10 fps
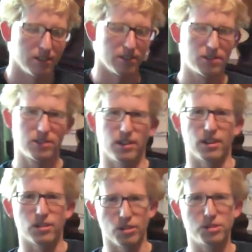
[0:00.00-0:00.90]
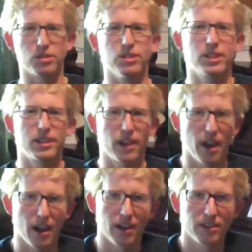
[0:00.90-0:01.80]
This is a closer look
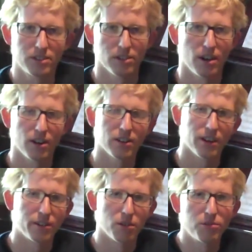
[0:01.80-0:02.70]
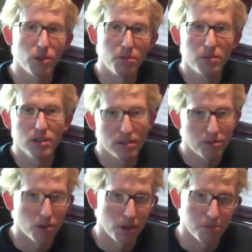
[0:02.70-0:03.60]
at Sonata-Allegro form
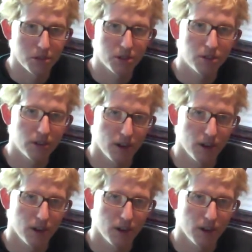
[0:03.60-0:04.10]
for musical